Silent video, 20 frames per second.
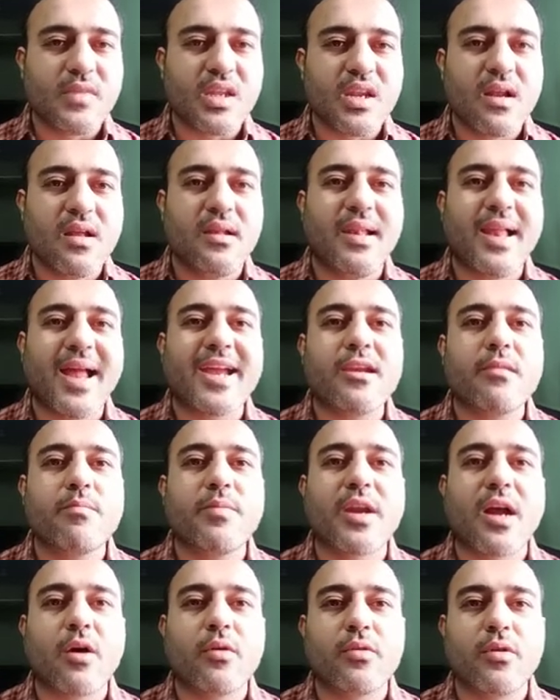light
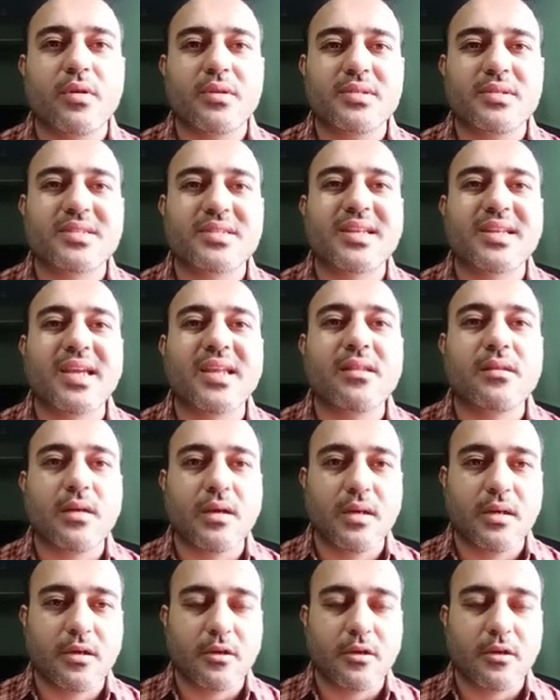brown or skin color,